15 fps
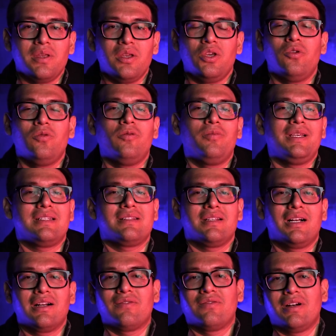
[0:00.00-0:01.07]
you will be
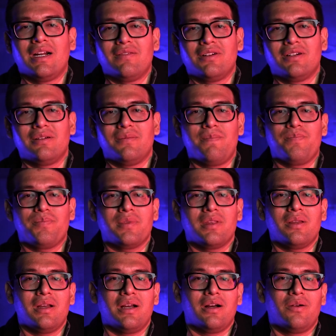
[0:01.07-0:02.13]
stuck forever
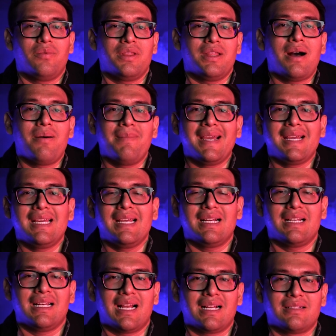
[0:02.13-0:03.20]
without making
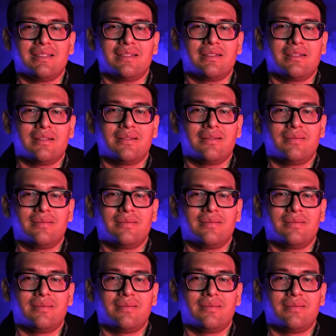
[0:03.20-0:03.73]
connections.